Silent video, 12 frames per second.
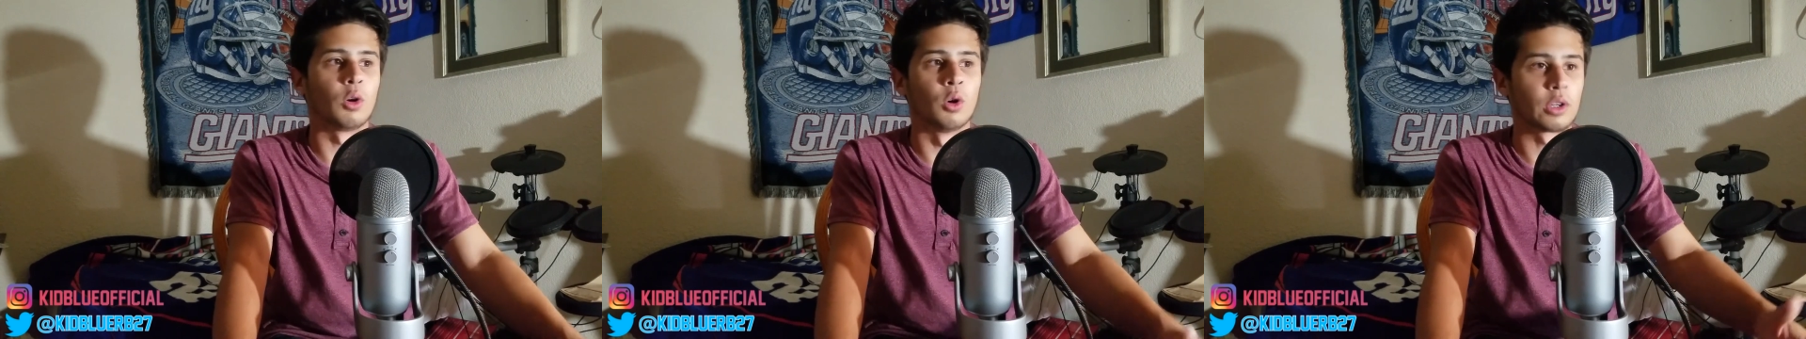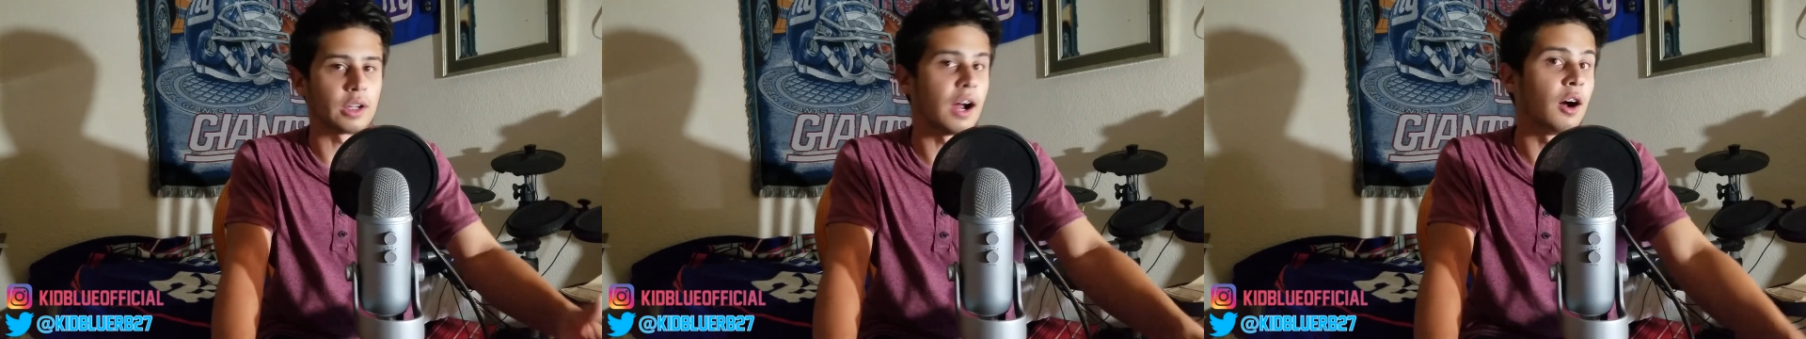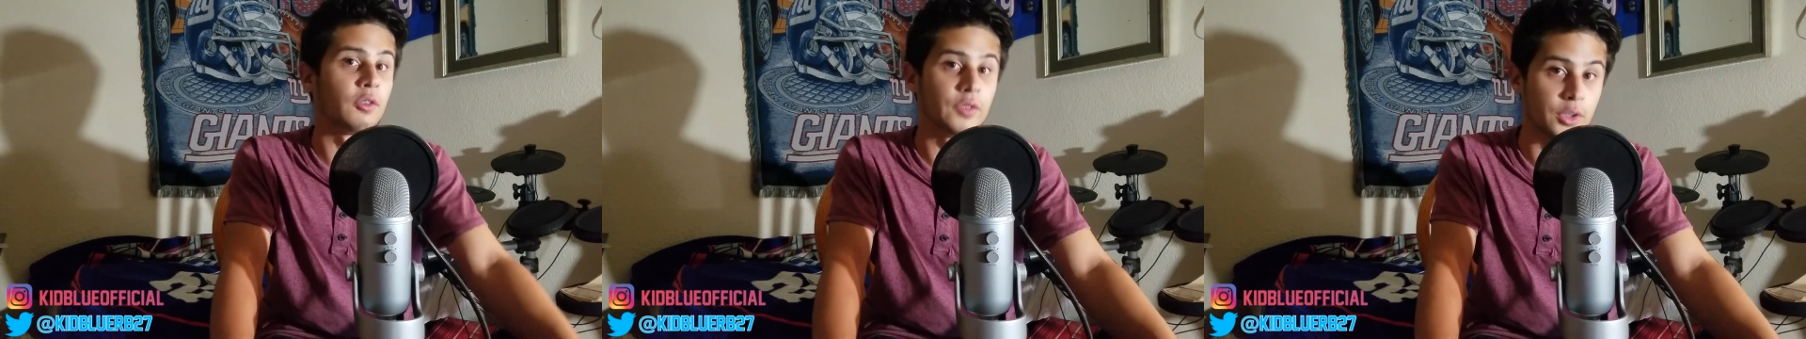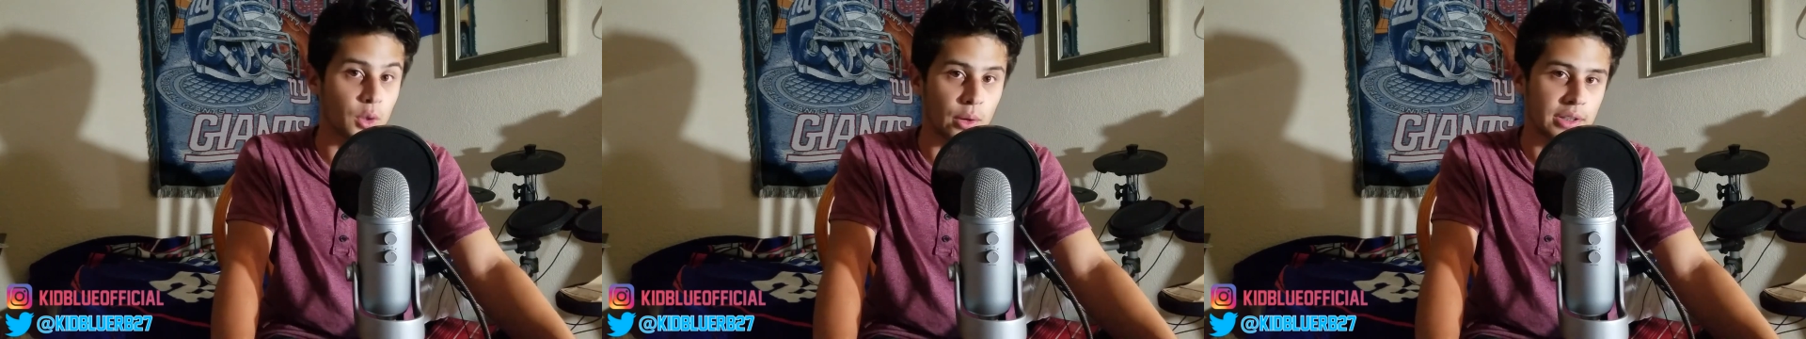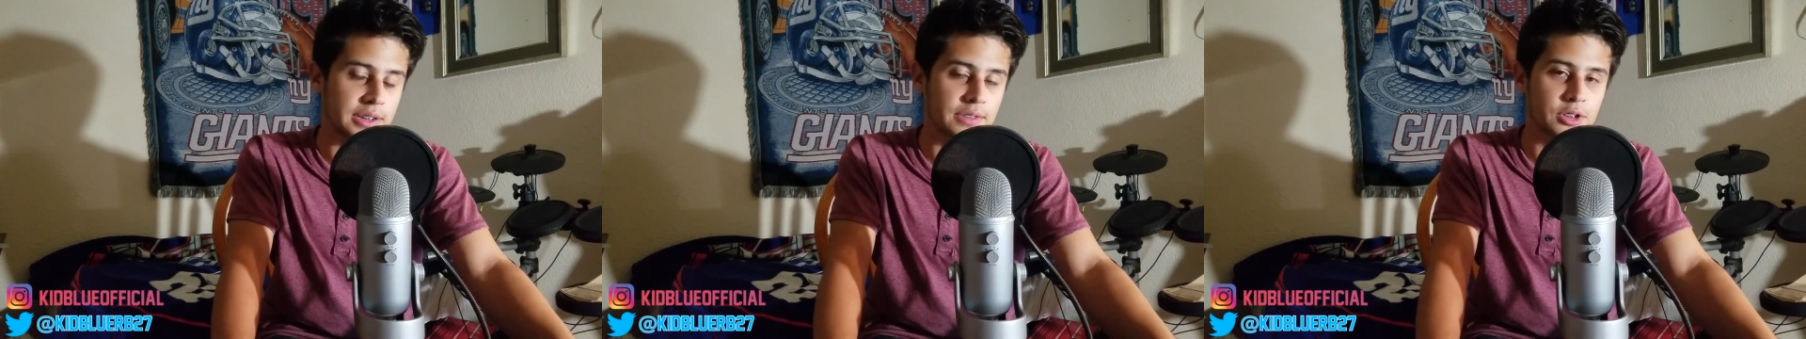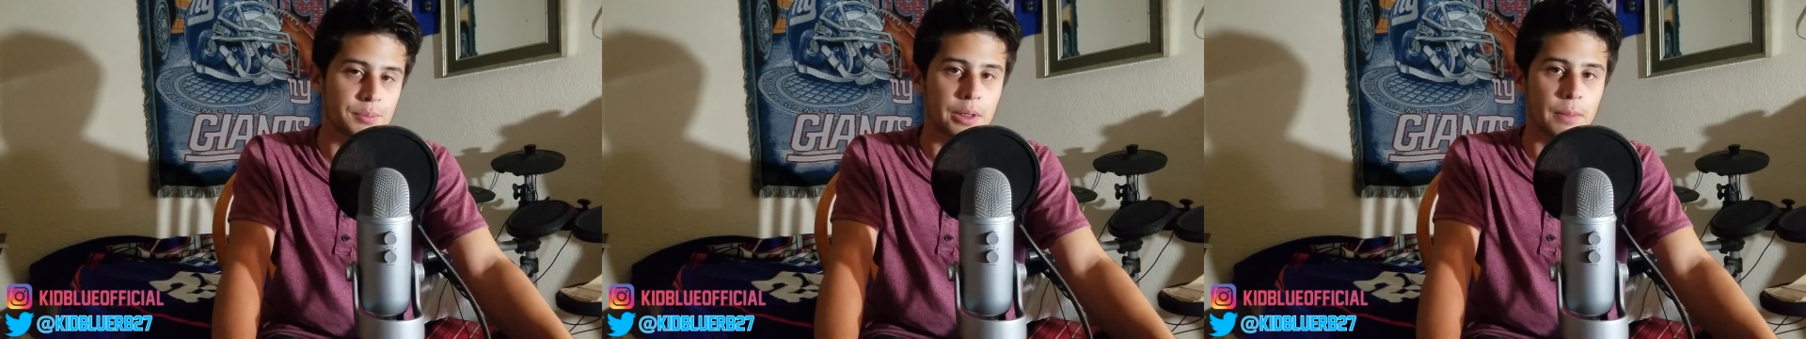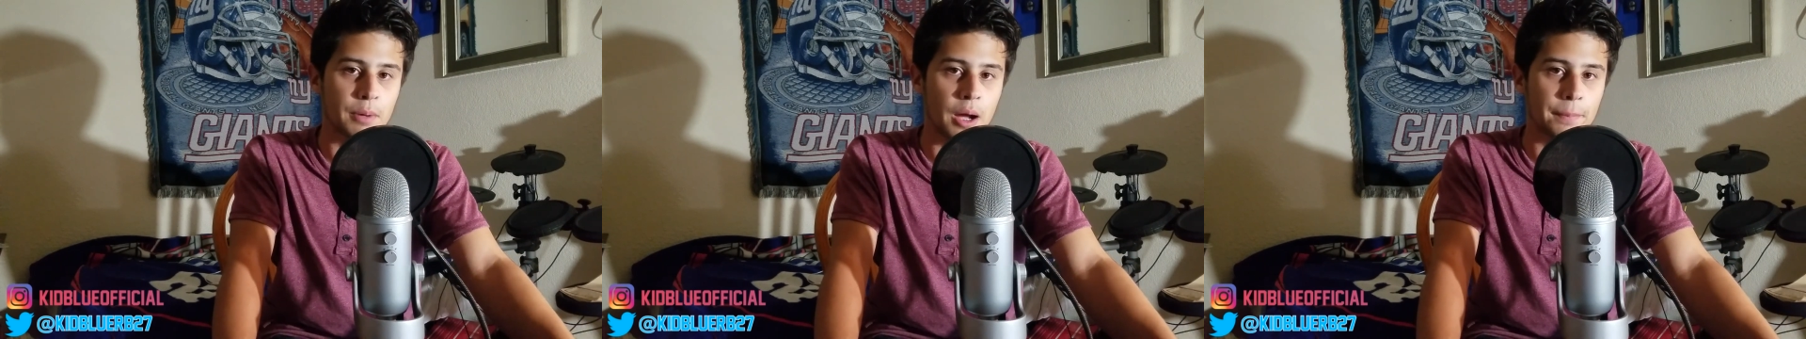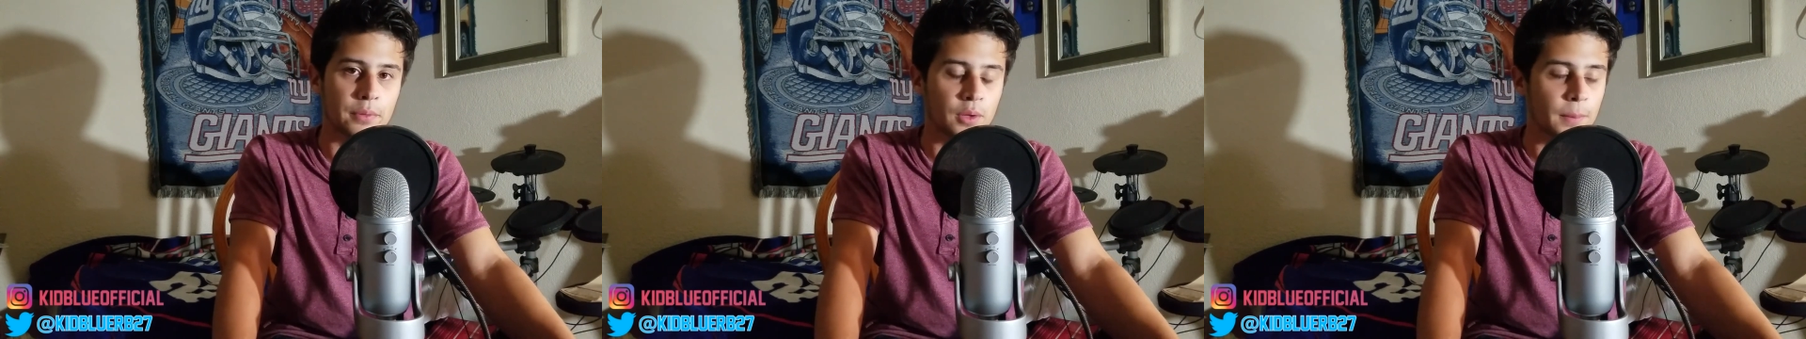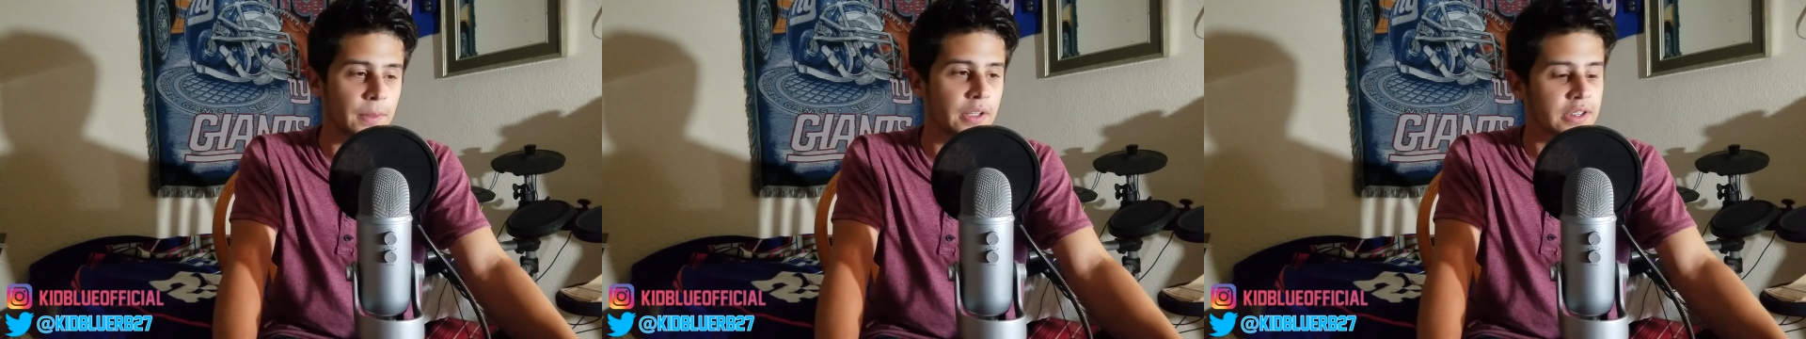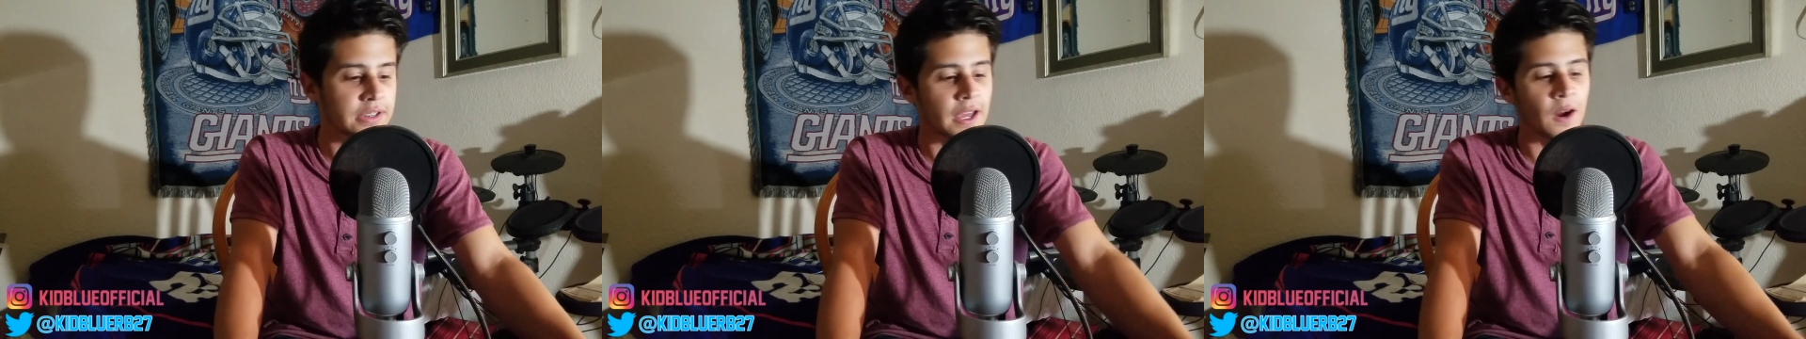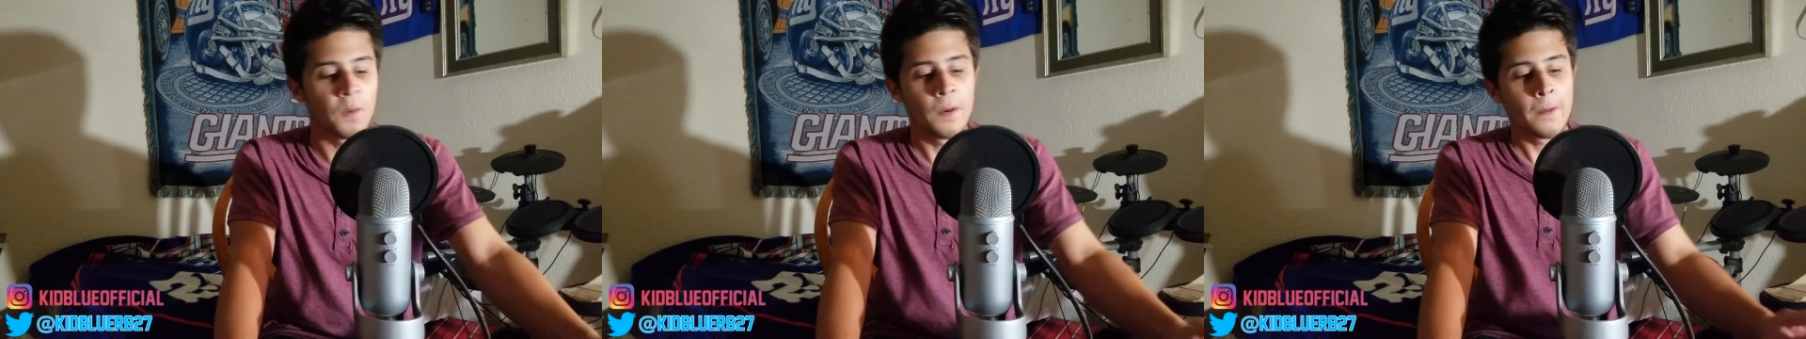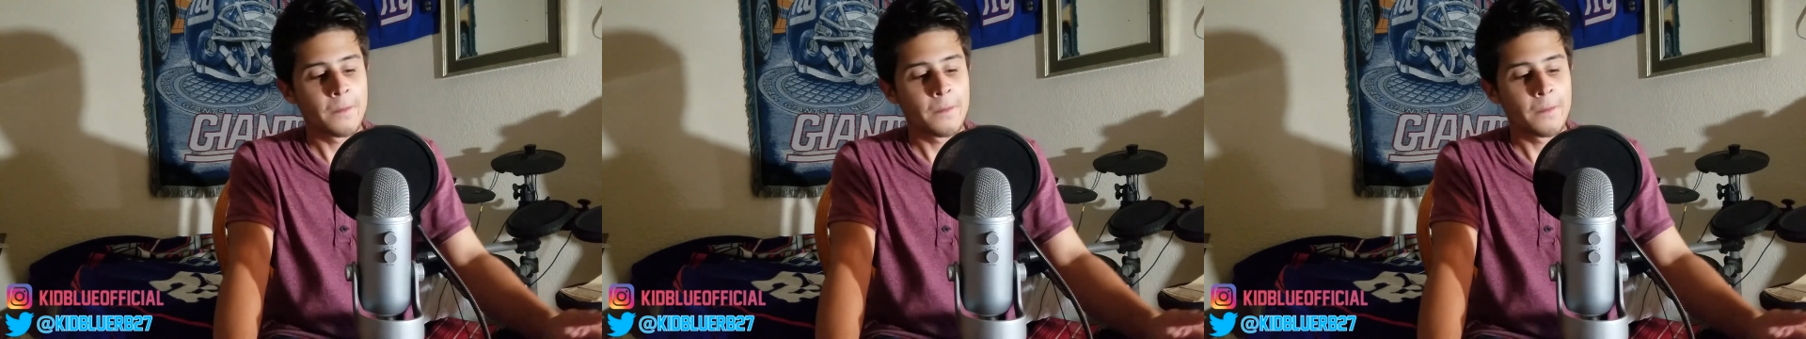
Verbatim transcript: or Kyle Van Noy seems to be a popular opinion now.